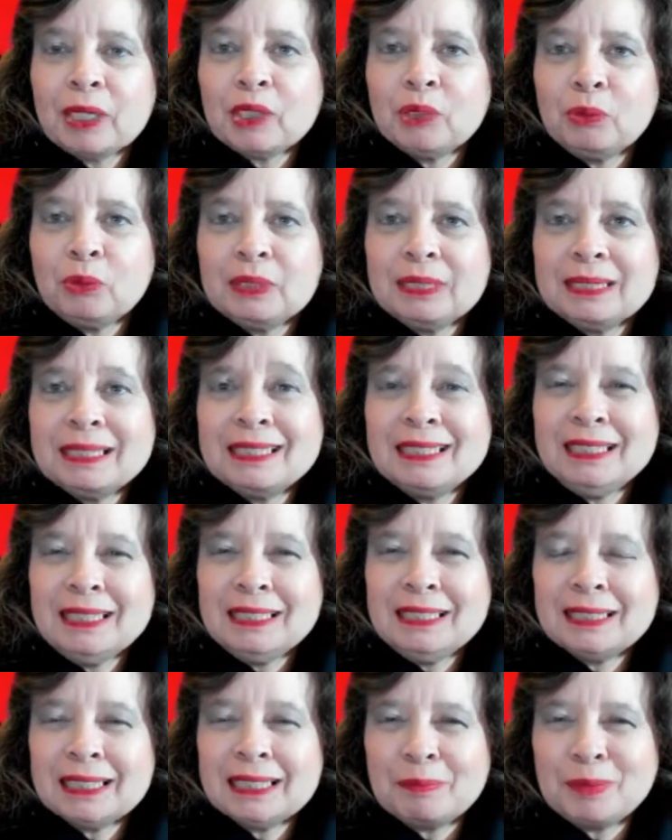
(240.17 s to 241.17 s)
your audience
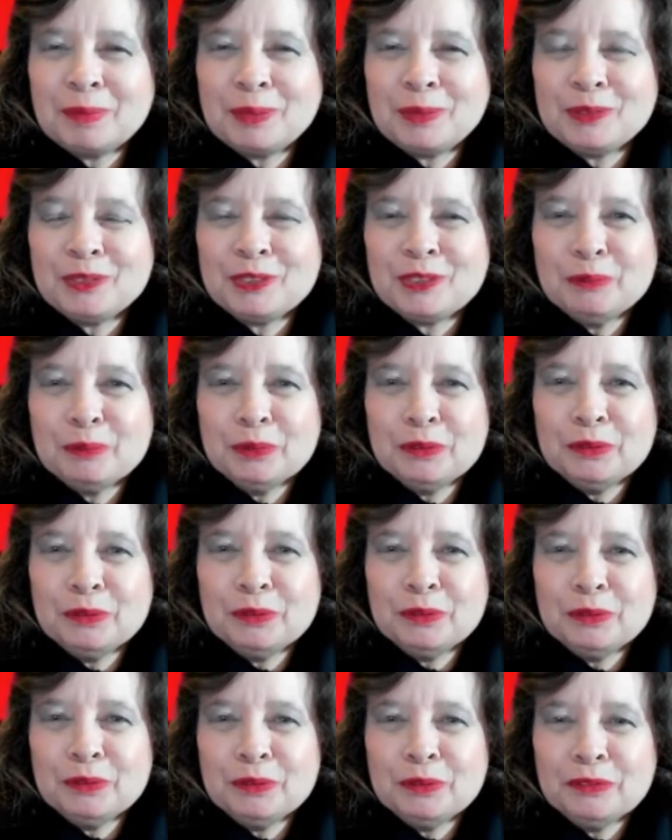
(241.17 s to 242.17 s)
seasick because you're
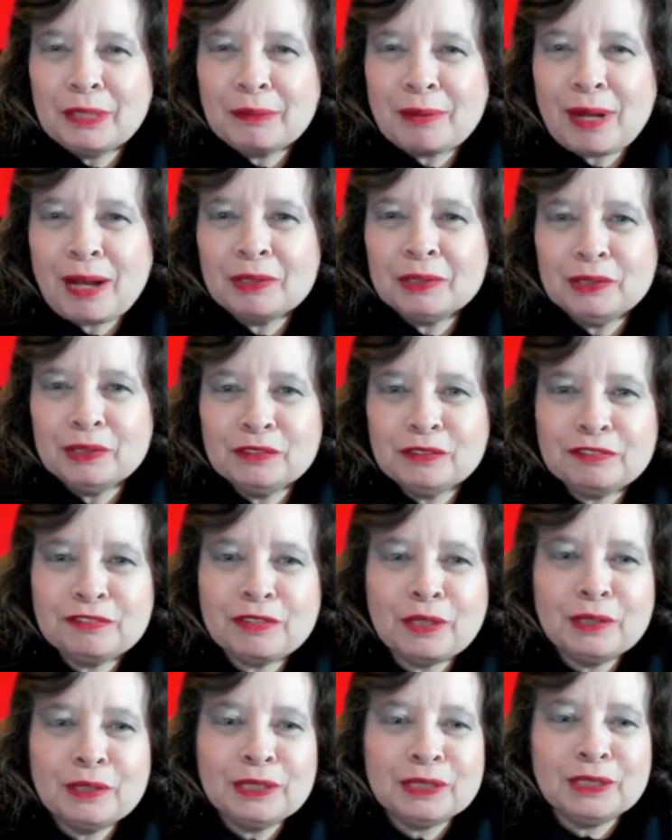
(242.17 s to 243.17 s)
moving around and your
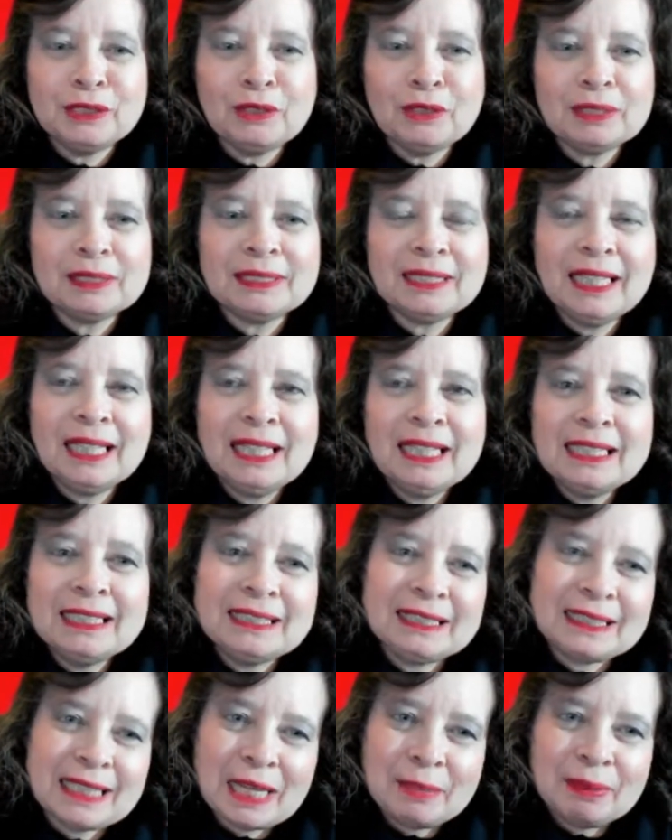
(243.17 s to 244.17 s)
phone is not
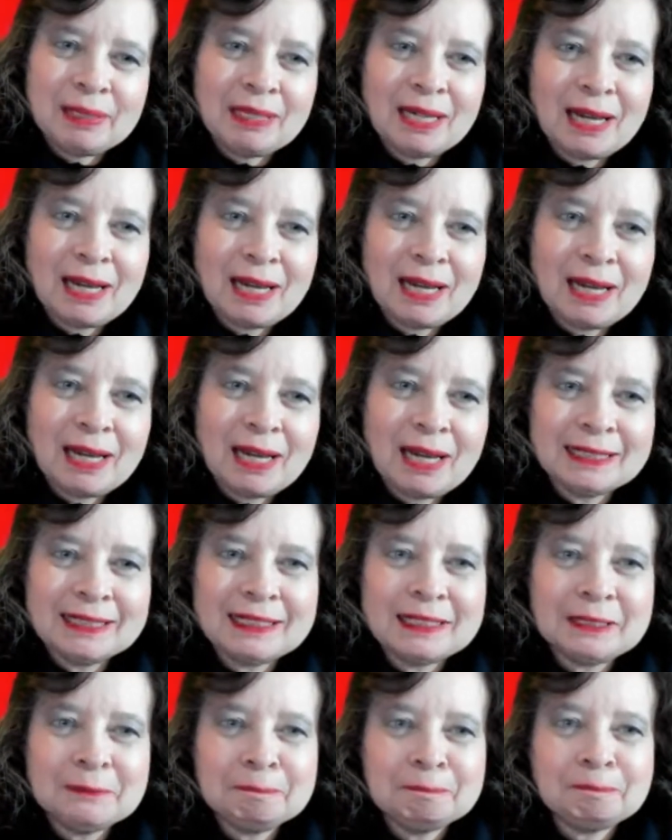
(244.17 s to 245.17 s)
stabilized.
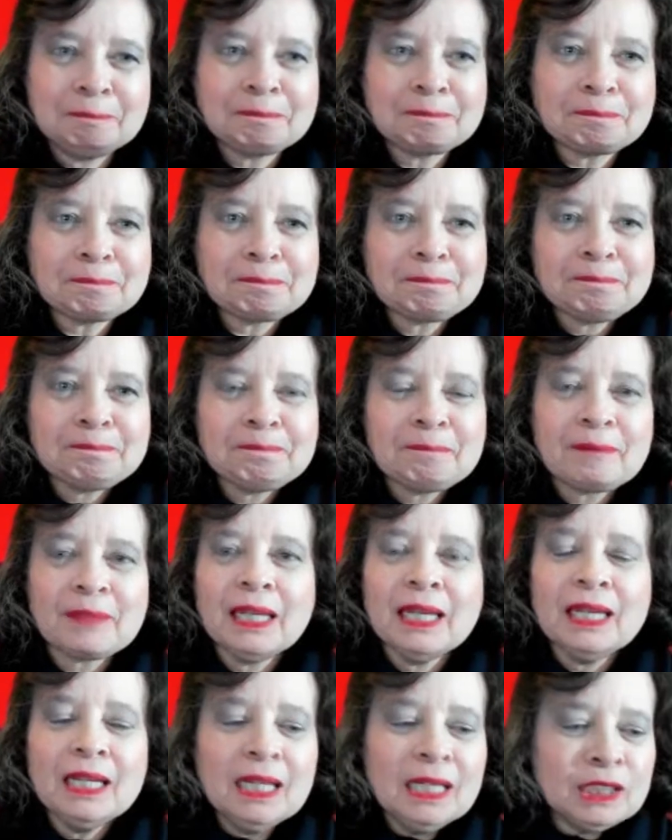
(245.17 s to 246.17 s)

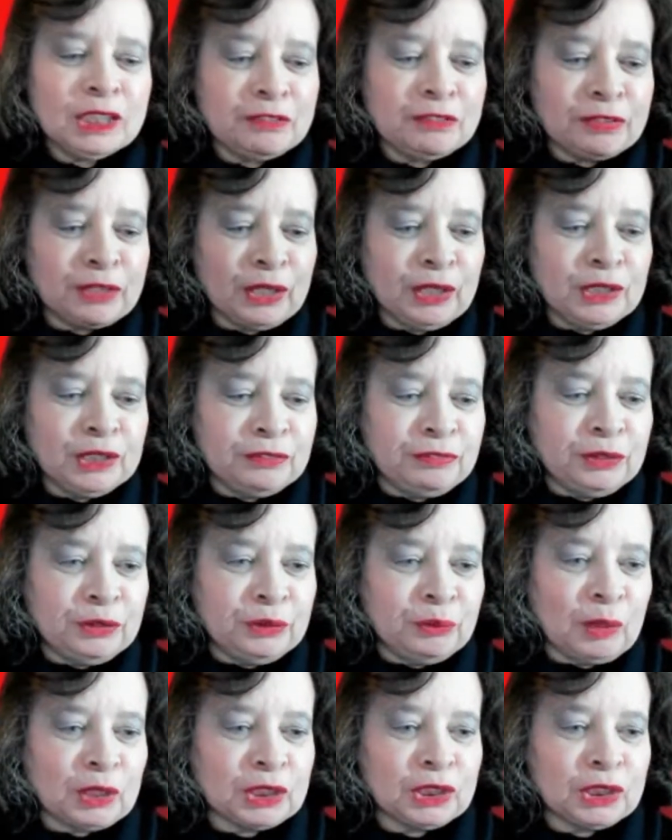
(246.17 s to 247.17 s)
So for those of
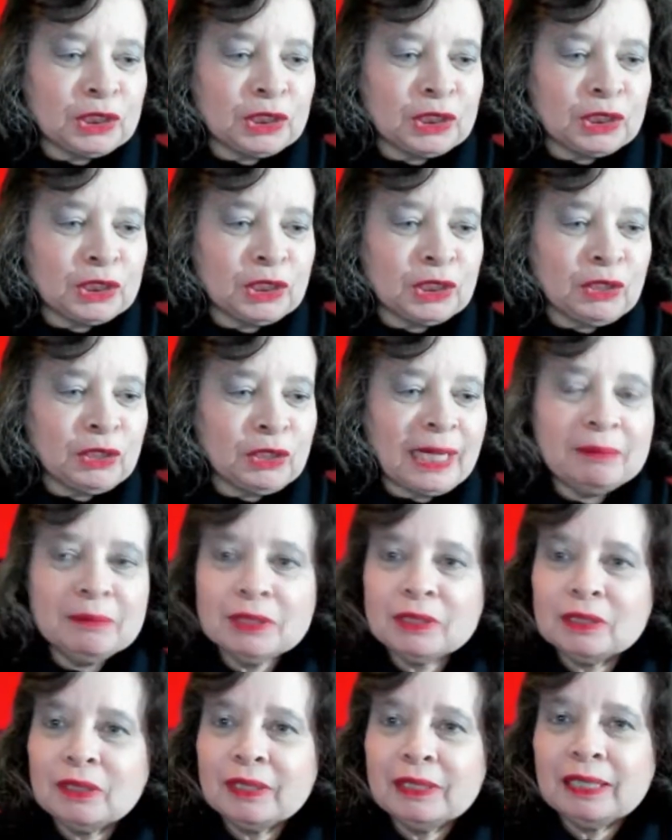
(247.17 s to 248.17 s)
you watching on
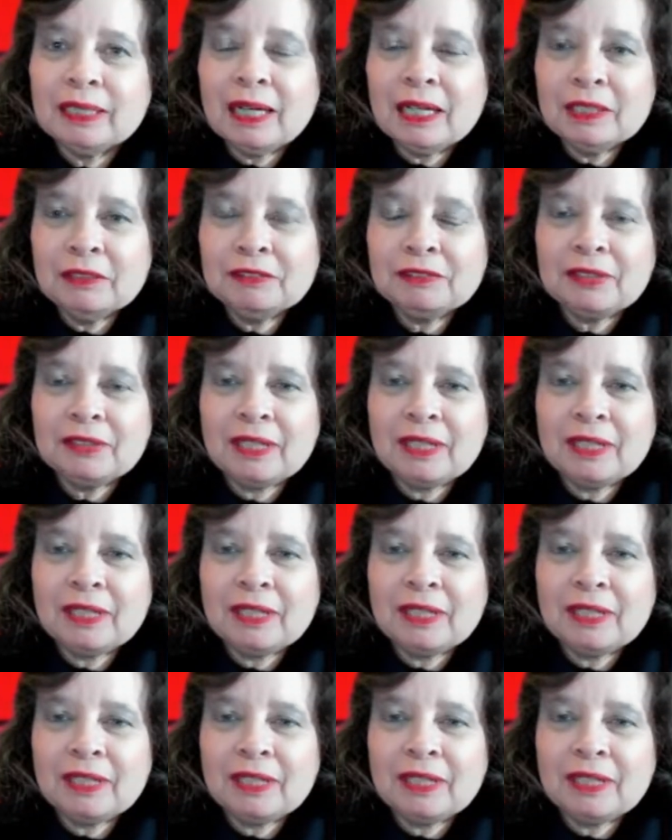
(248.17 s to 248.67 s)
Amazon Live,